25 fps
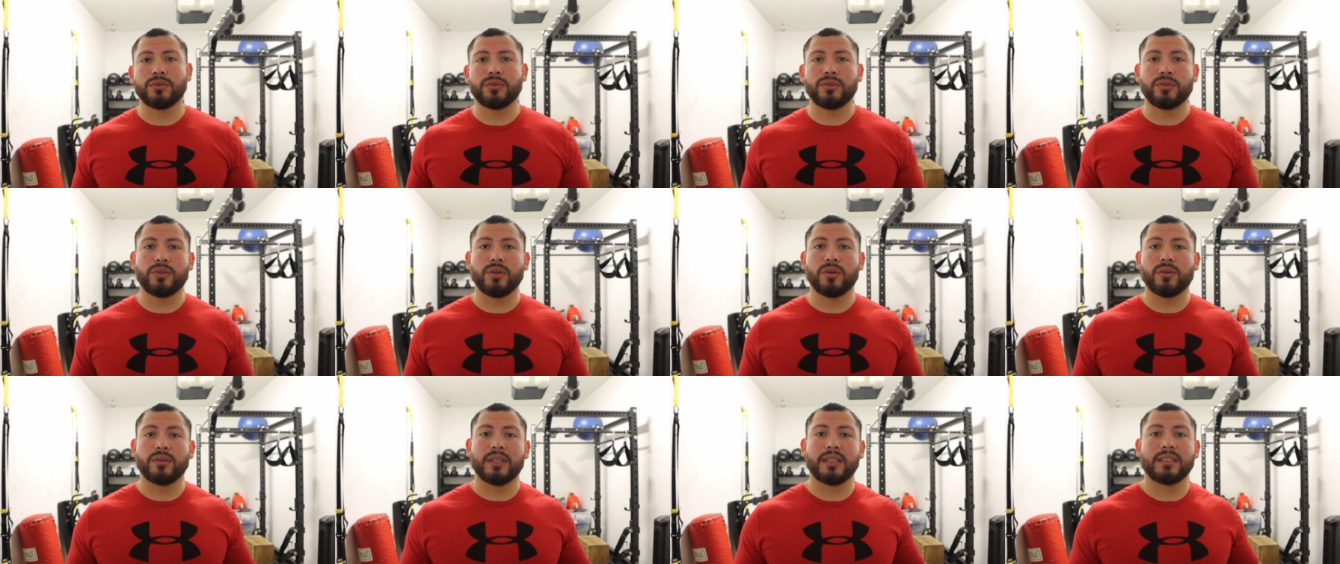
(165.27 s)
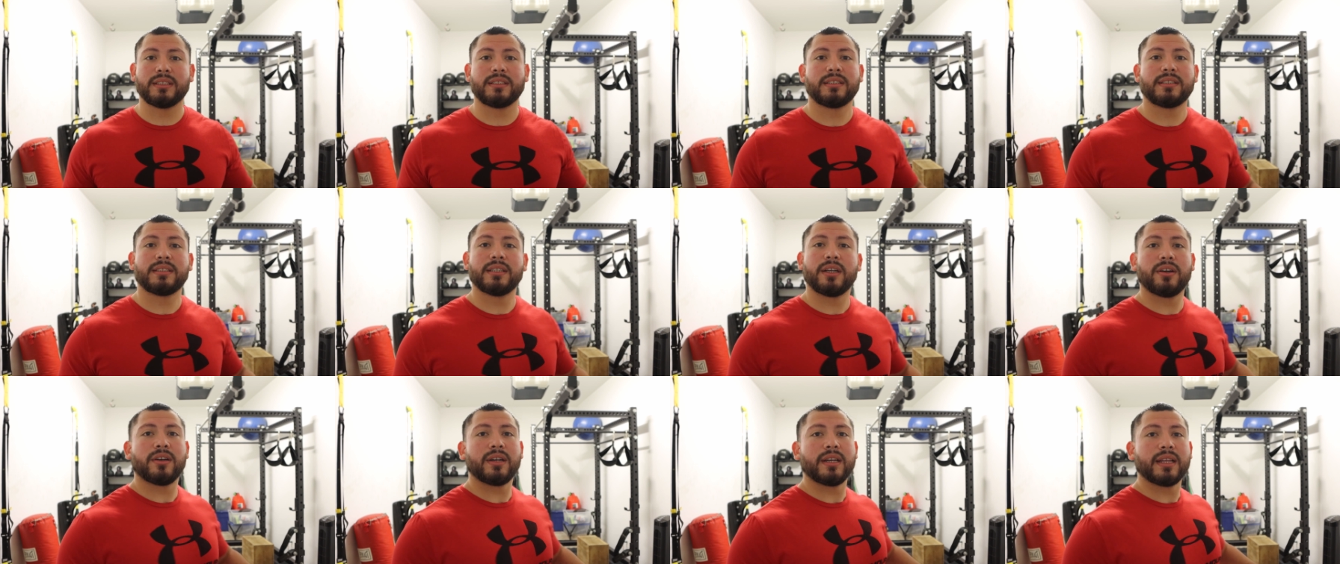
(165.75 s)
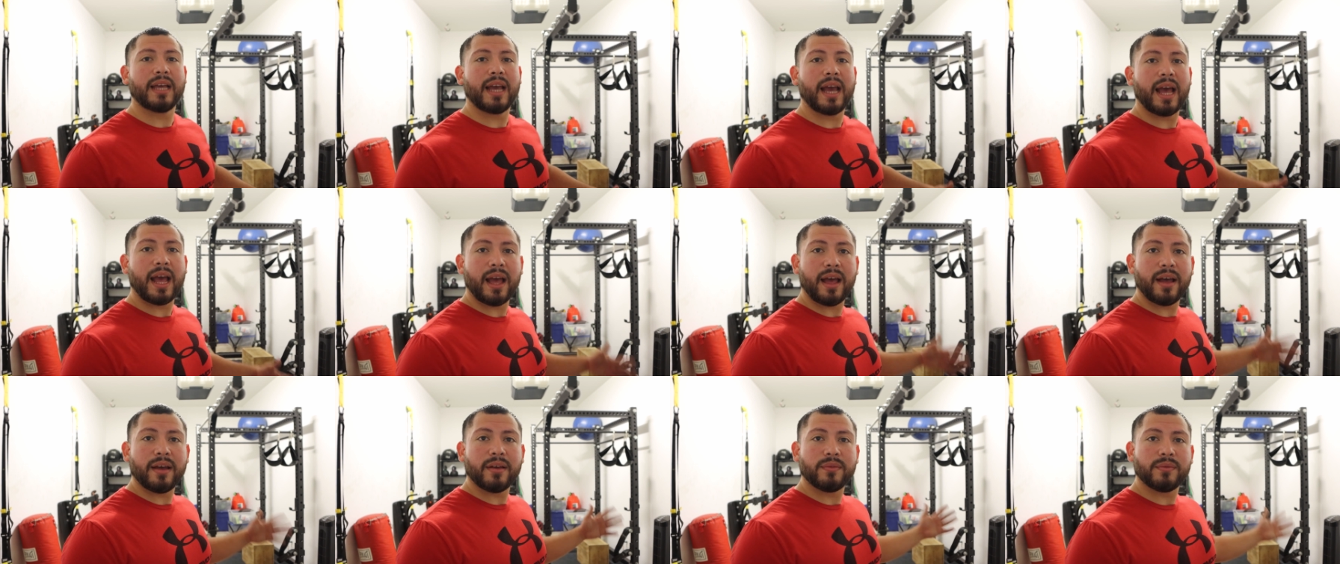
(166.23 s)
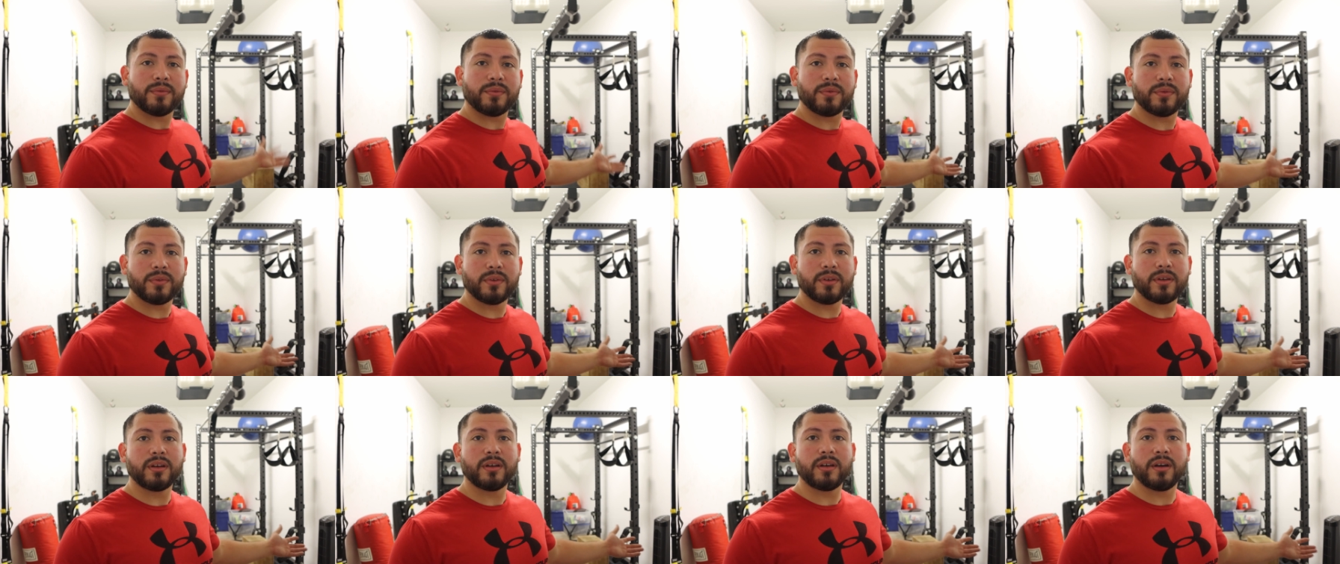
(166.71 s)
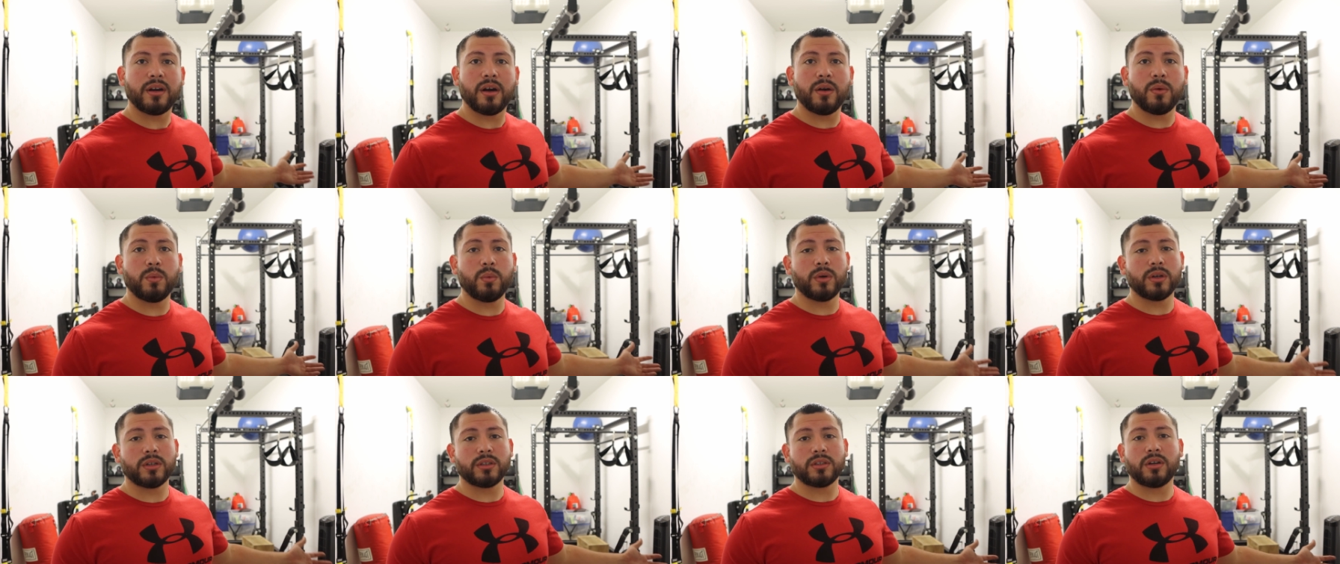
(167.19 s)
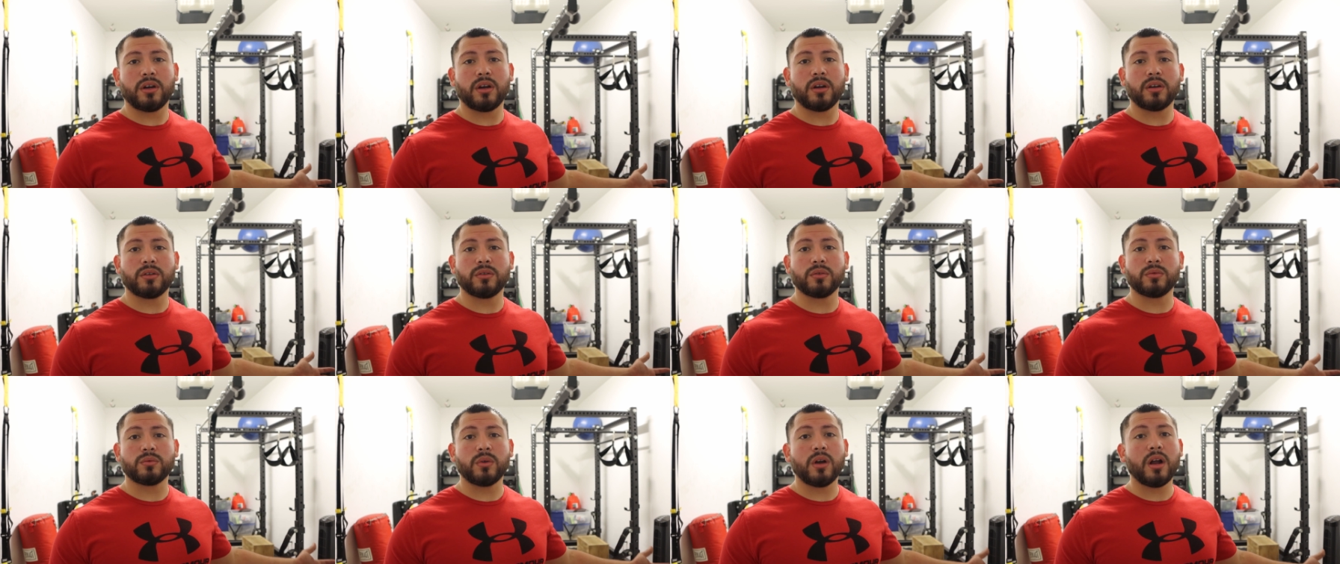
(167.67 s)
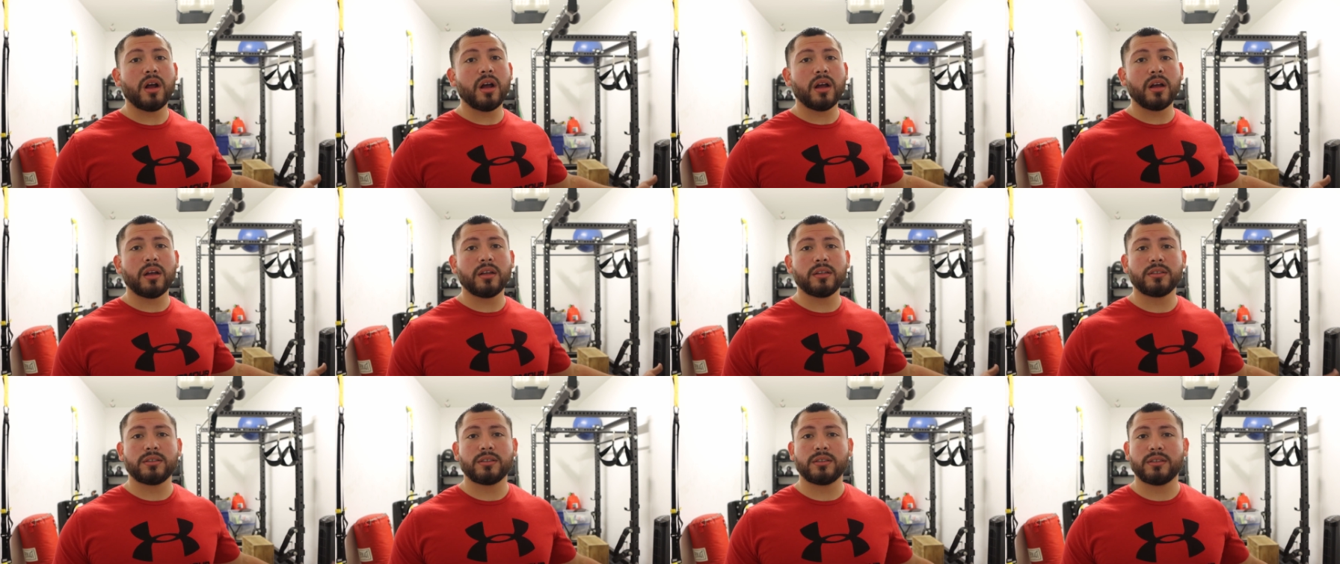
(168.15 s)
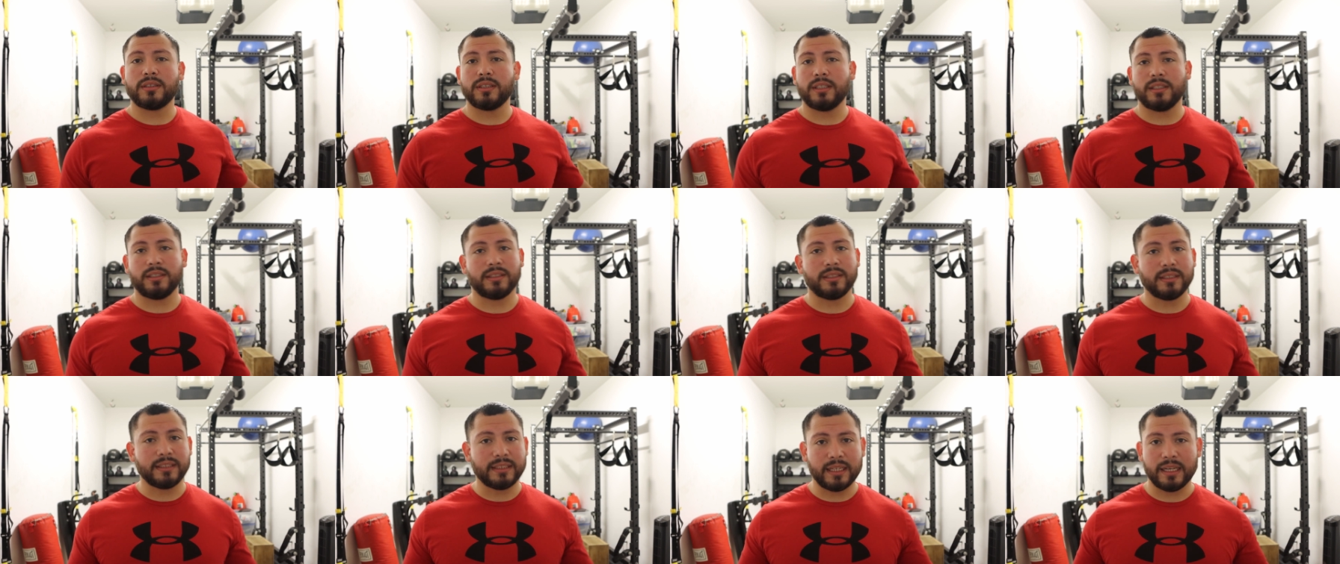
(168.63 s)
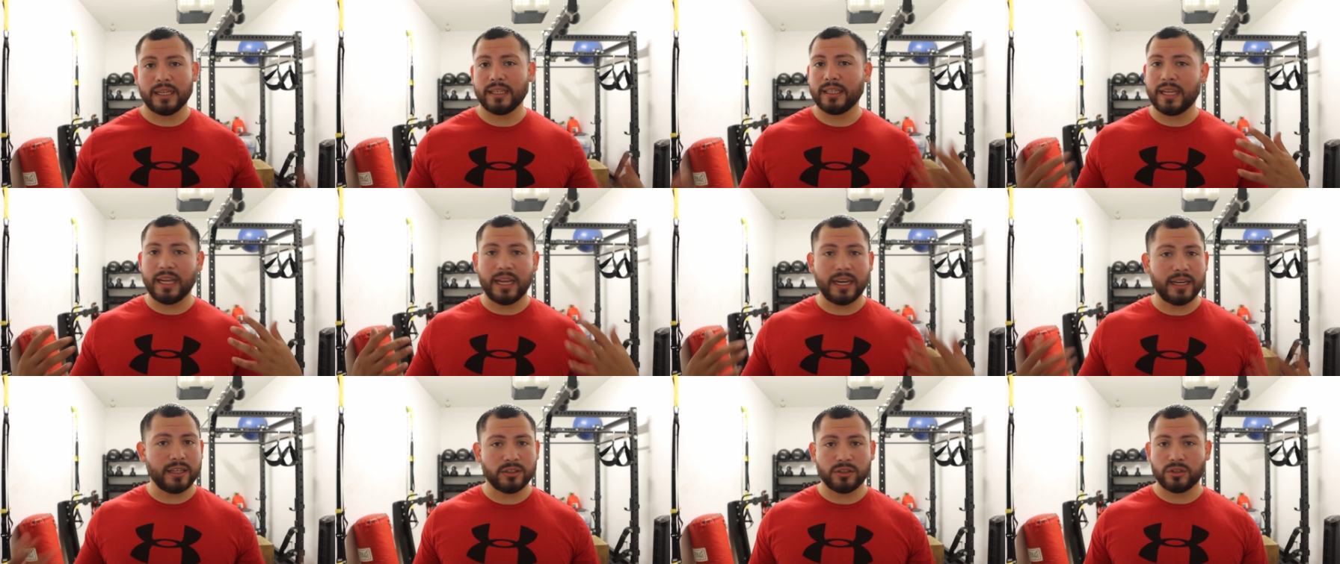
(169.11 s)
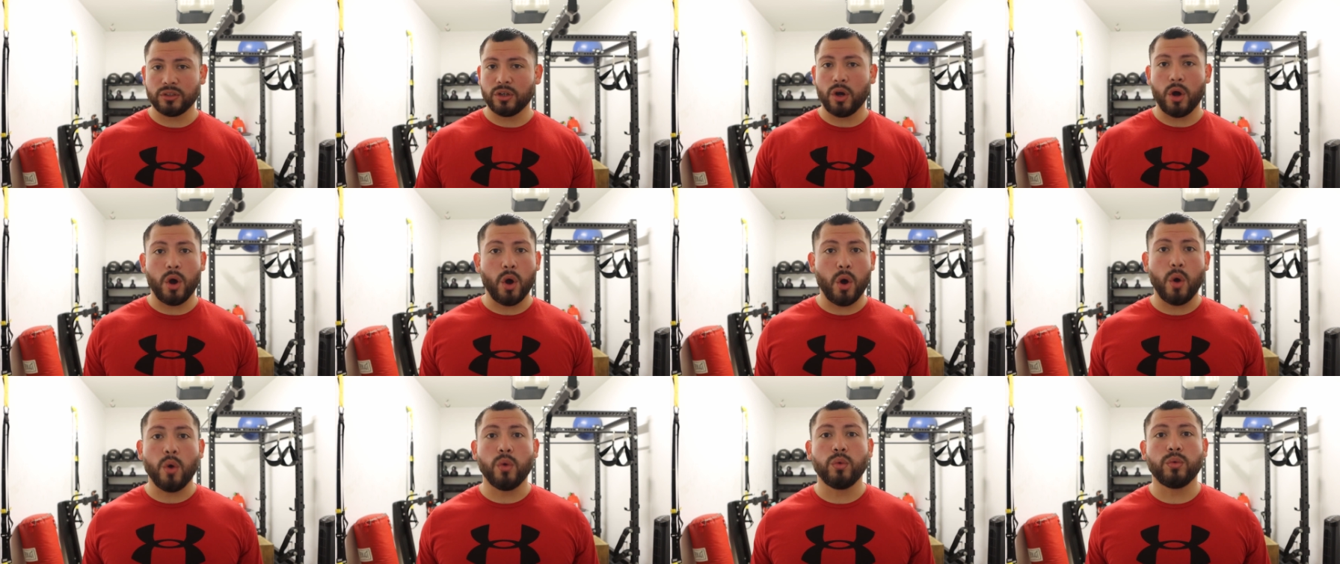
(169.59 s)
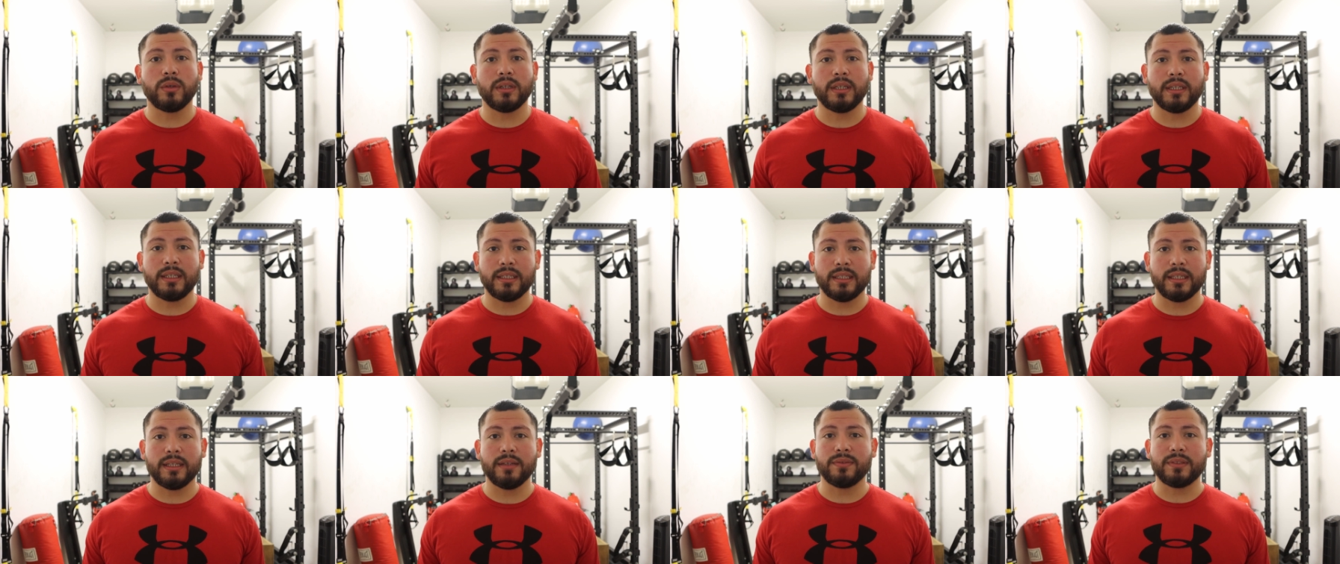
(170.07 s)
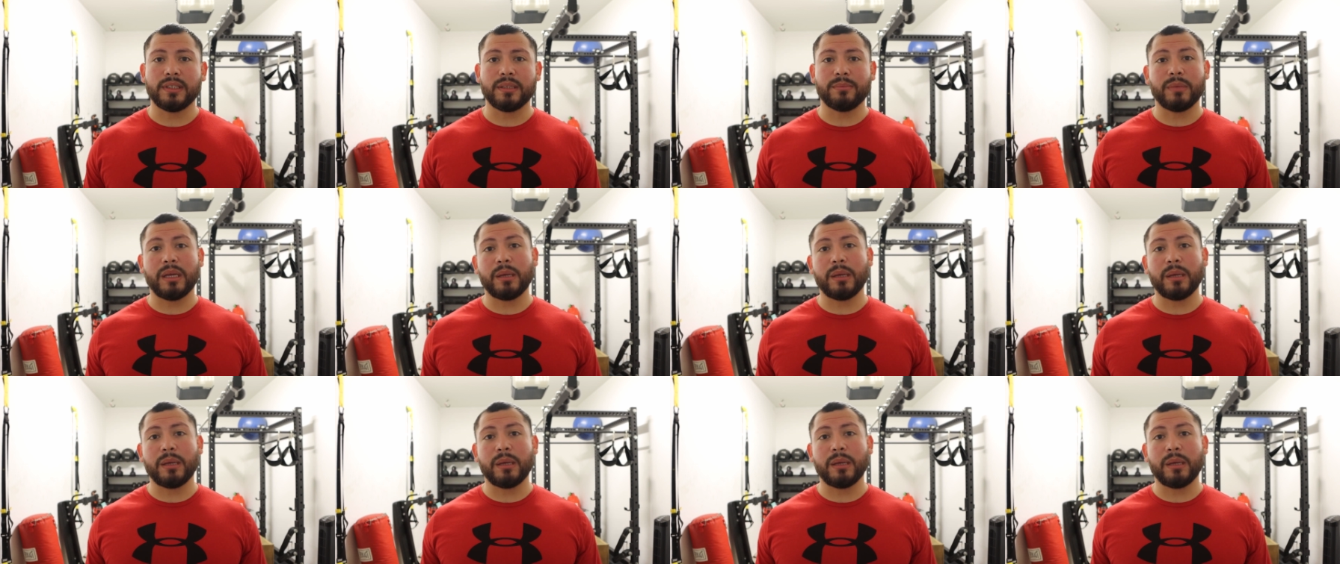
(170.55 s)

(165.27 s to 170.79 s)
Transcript: you don't necessarily have a 1-car garage that's dedicated to only lifting.